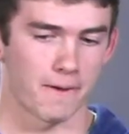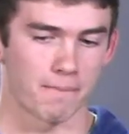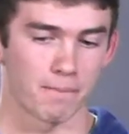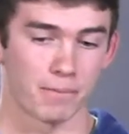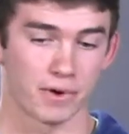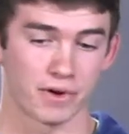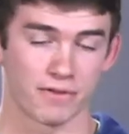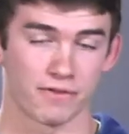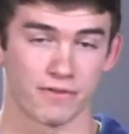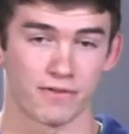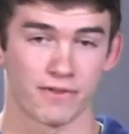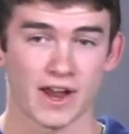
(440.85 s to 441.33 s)

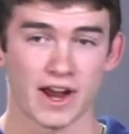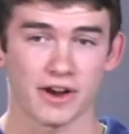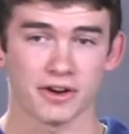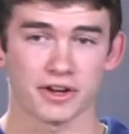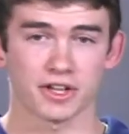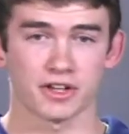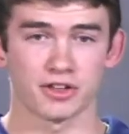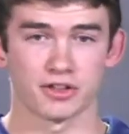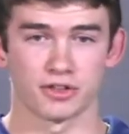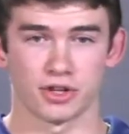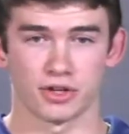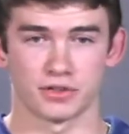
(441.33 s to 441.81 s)
But a
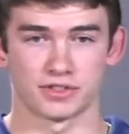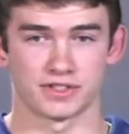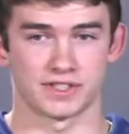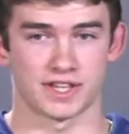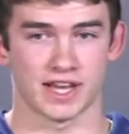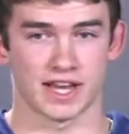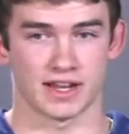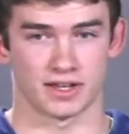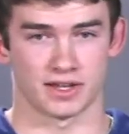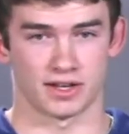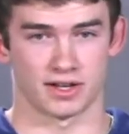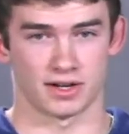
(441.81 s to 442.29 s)
very close
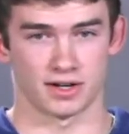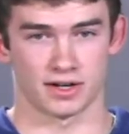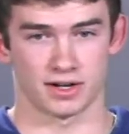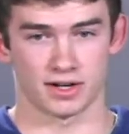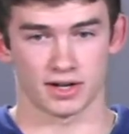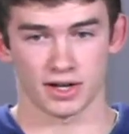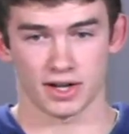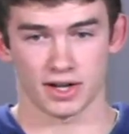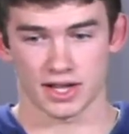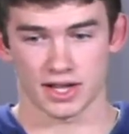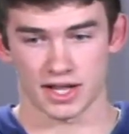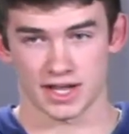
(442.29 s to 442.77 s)
second
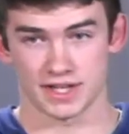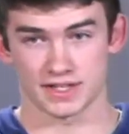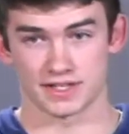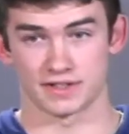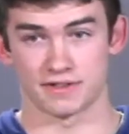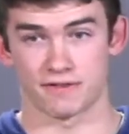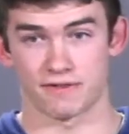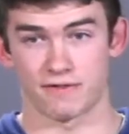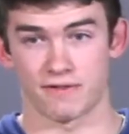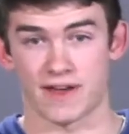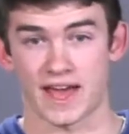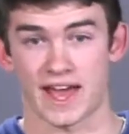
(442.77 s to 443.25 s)

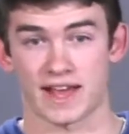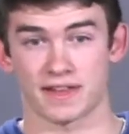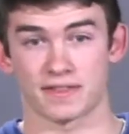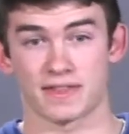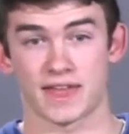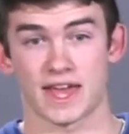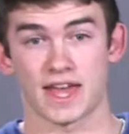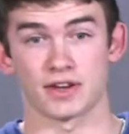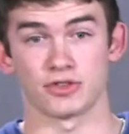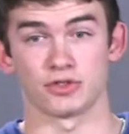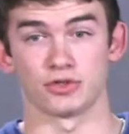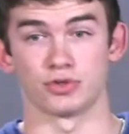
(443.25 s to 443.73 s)
is the fact
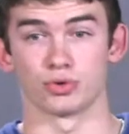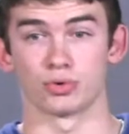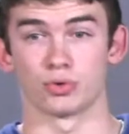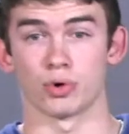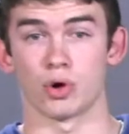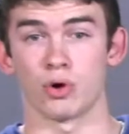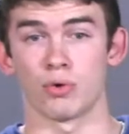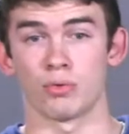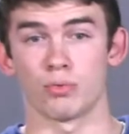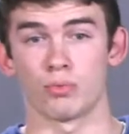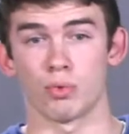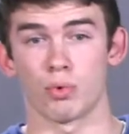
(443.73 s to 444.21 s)
that
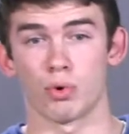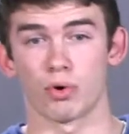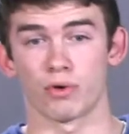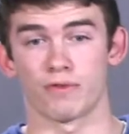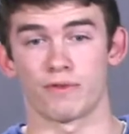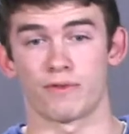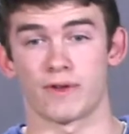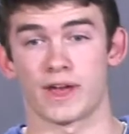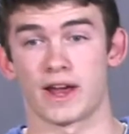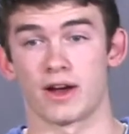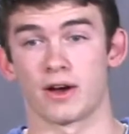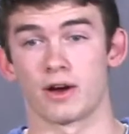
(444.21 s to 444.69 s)
drone
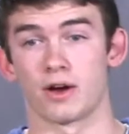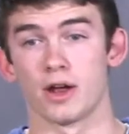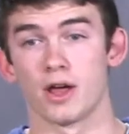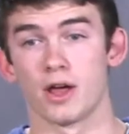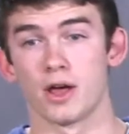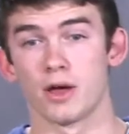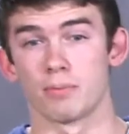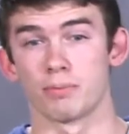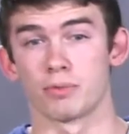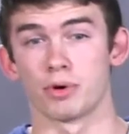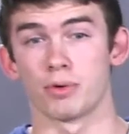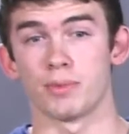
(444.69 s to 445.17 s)
warfare
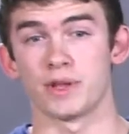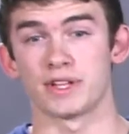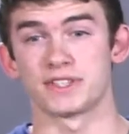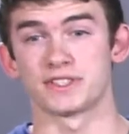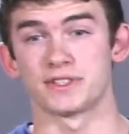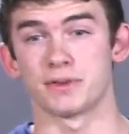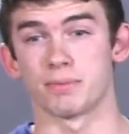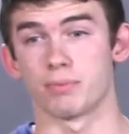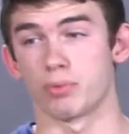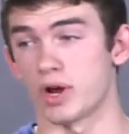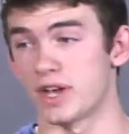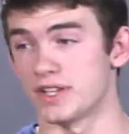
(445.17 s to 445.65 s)

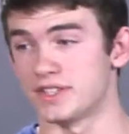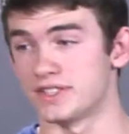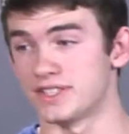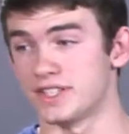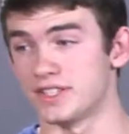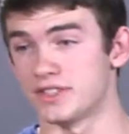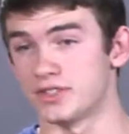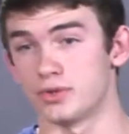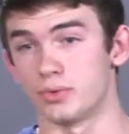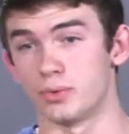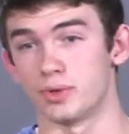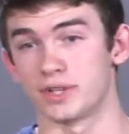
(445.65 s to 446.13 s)
permits the
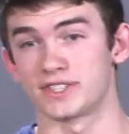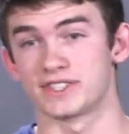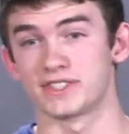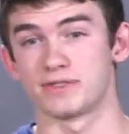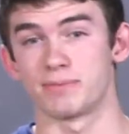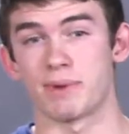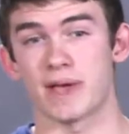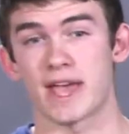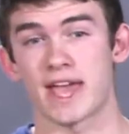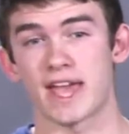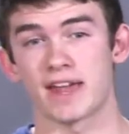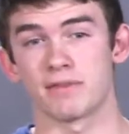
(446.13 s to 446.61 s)
president to
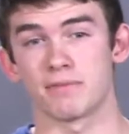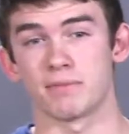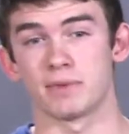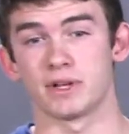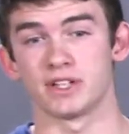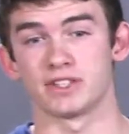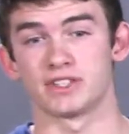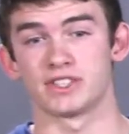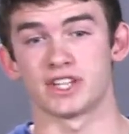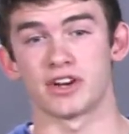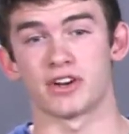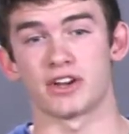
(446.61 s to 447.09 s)
expand
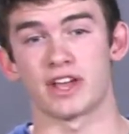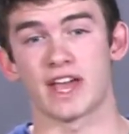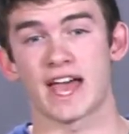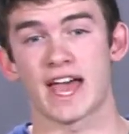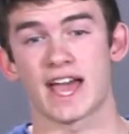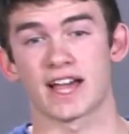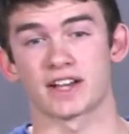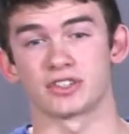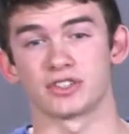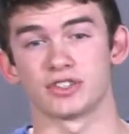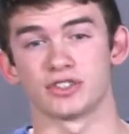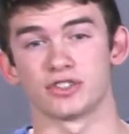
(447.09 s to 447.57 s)
military
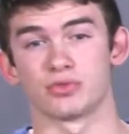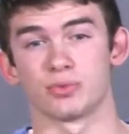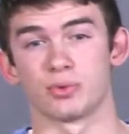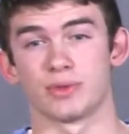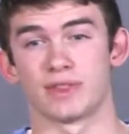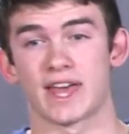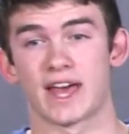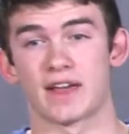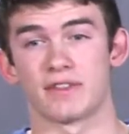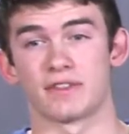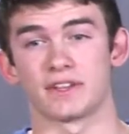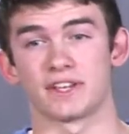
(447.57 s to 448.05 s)
actions
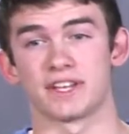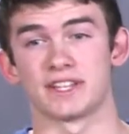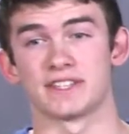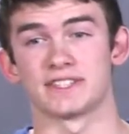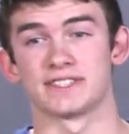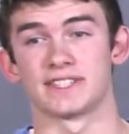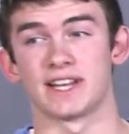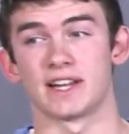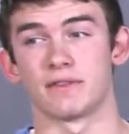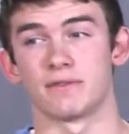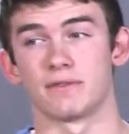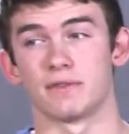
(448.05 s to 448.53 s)
without the
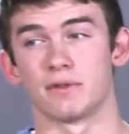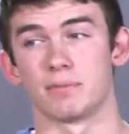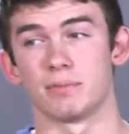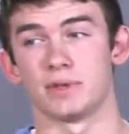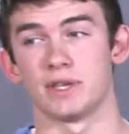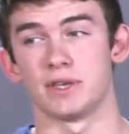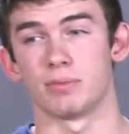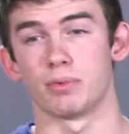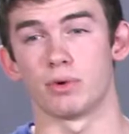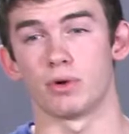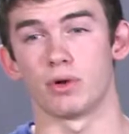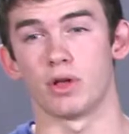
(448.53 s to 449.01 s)
consent of the
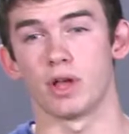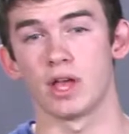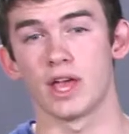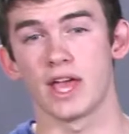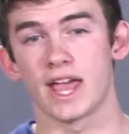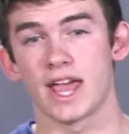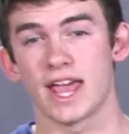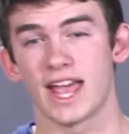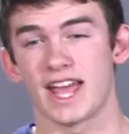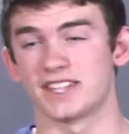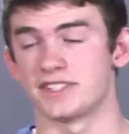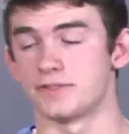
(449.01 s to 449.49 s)
people.
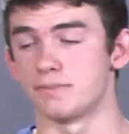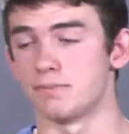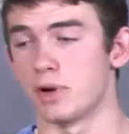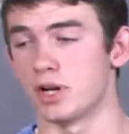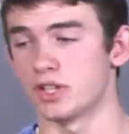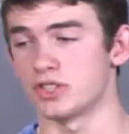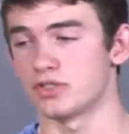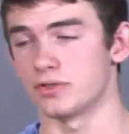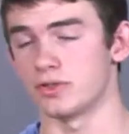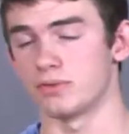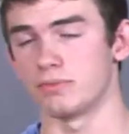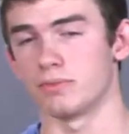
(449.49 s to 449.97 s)
It's
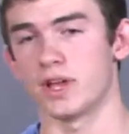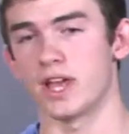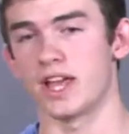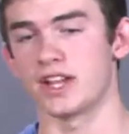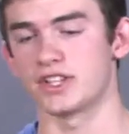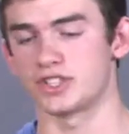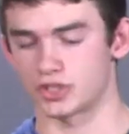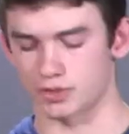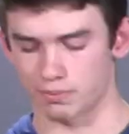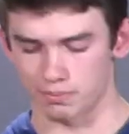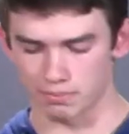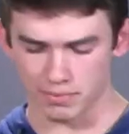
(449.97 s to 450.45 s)

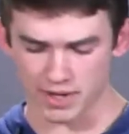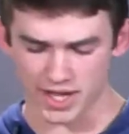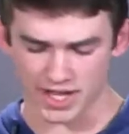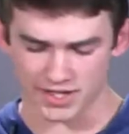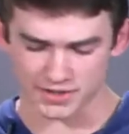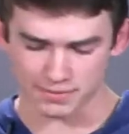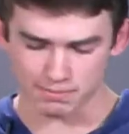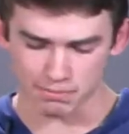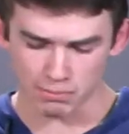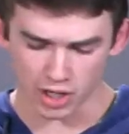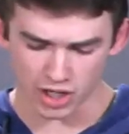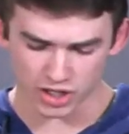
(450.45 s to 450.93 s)

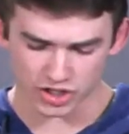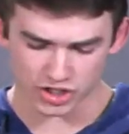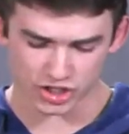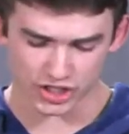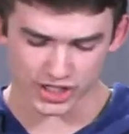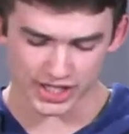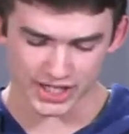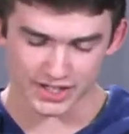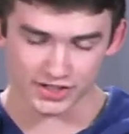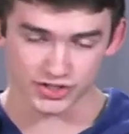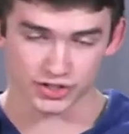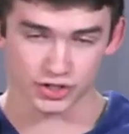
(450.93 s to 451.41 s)

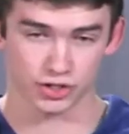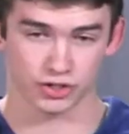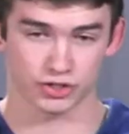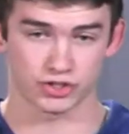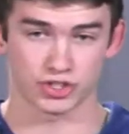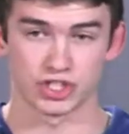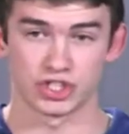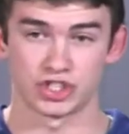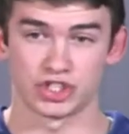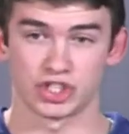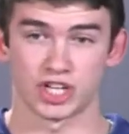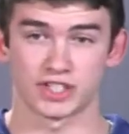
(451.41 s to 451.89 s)
much easier
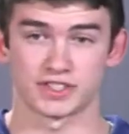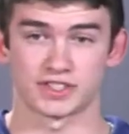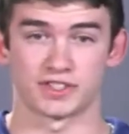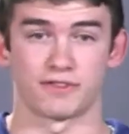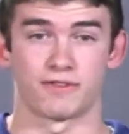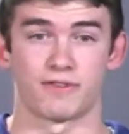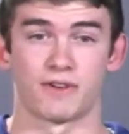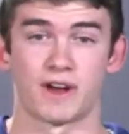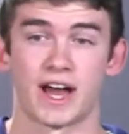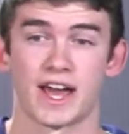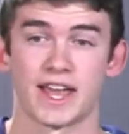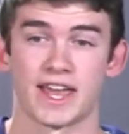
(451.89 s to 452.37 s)
to
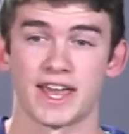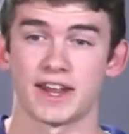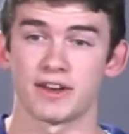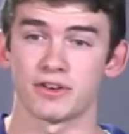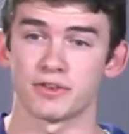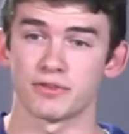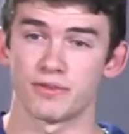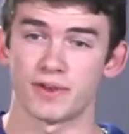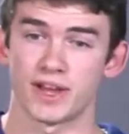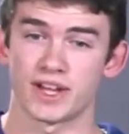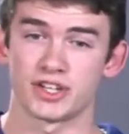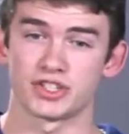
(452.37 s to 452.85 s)
justify
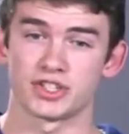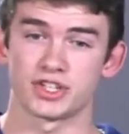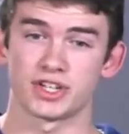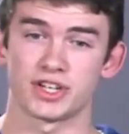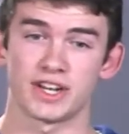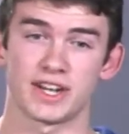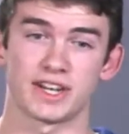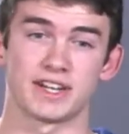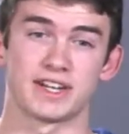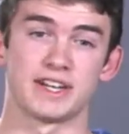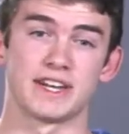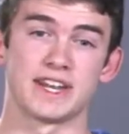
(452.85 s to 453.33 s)
intervention
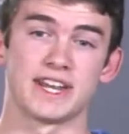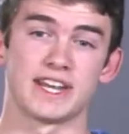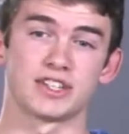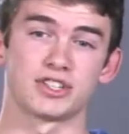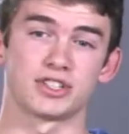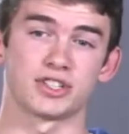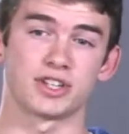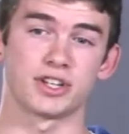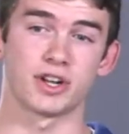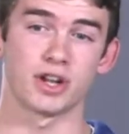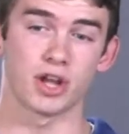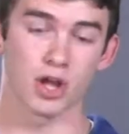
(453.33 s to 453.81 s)
in a
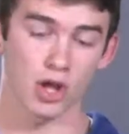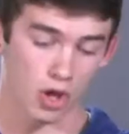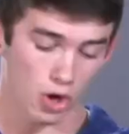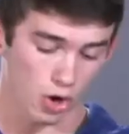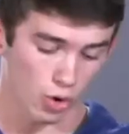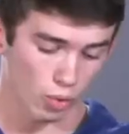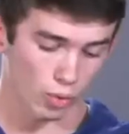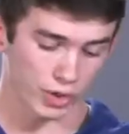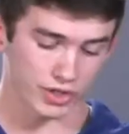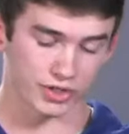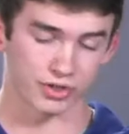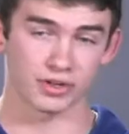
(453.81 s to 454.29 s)
nation
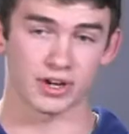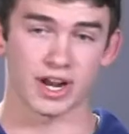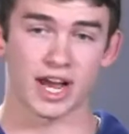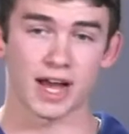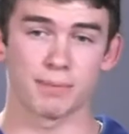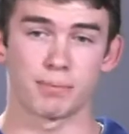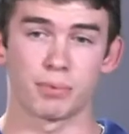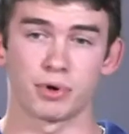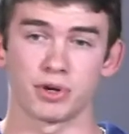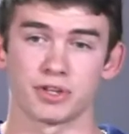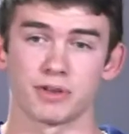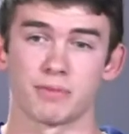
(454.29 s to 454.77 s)
when you're
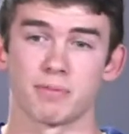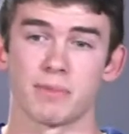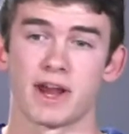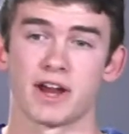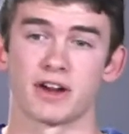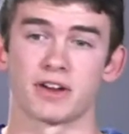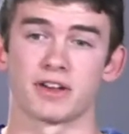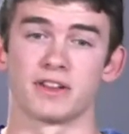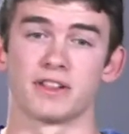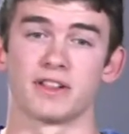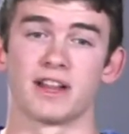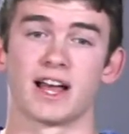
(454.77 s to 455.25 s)
not putting
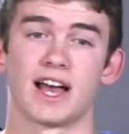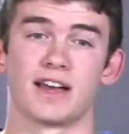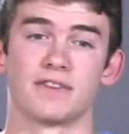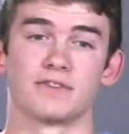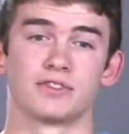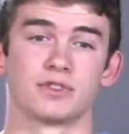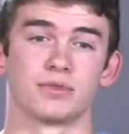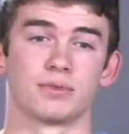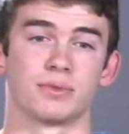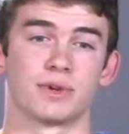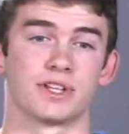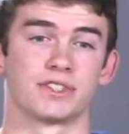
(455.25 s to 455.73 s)
American
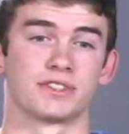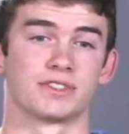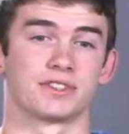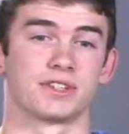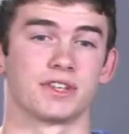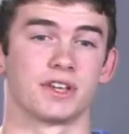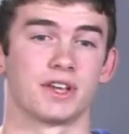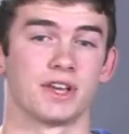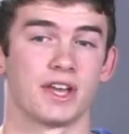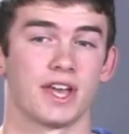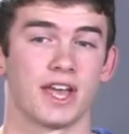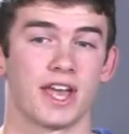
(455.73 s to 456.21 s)
lives at risk.
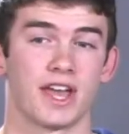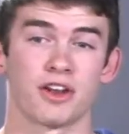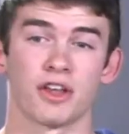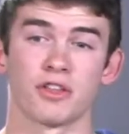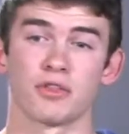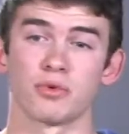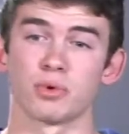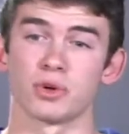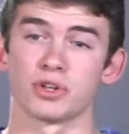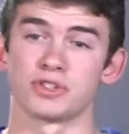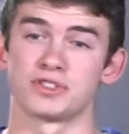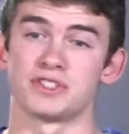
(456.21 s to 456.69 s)
In
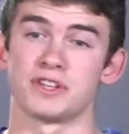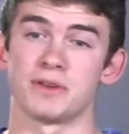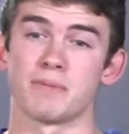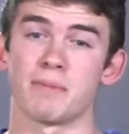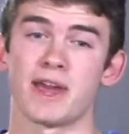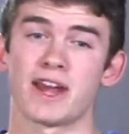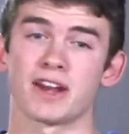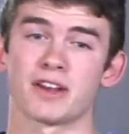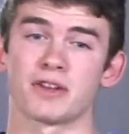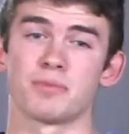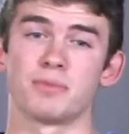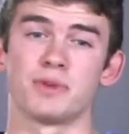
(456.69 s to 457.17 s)
other words, the
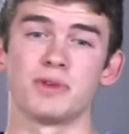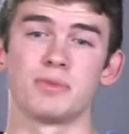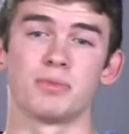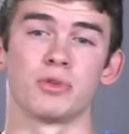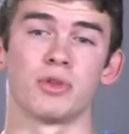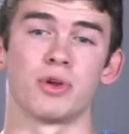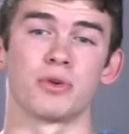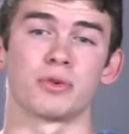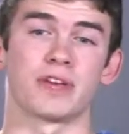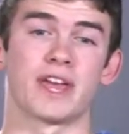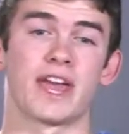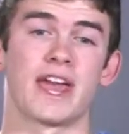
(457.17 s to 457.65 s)
American people
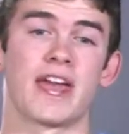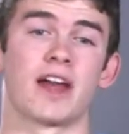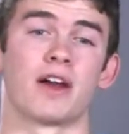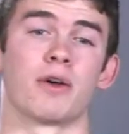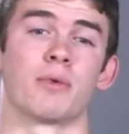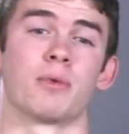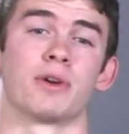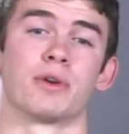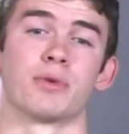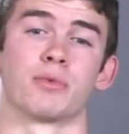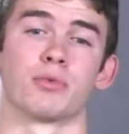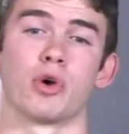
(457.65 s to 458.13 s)
don't
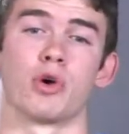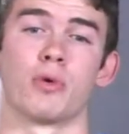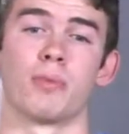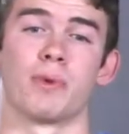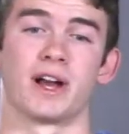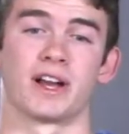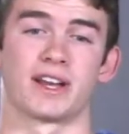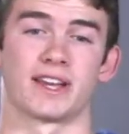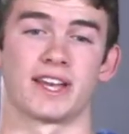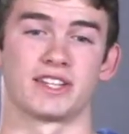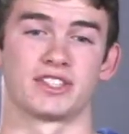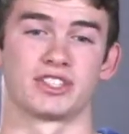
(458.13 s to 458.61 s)
care when a
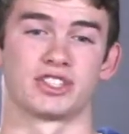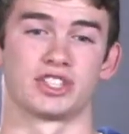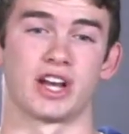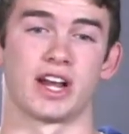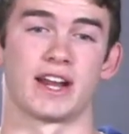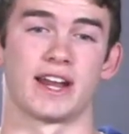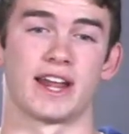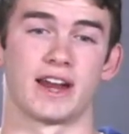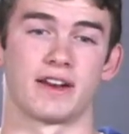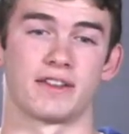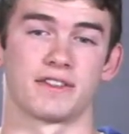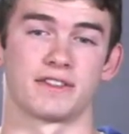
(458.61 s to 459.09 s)
robot gets
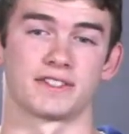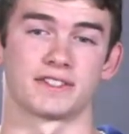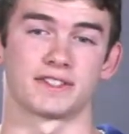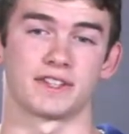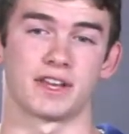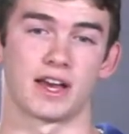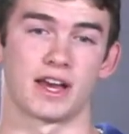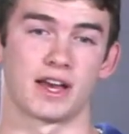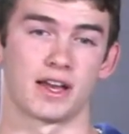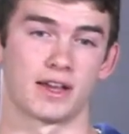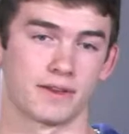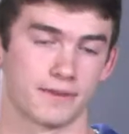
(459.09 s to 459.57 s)
shot out of the
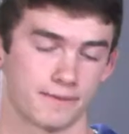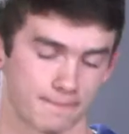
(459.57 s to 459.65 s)
sky.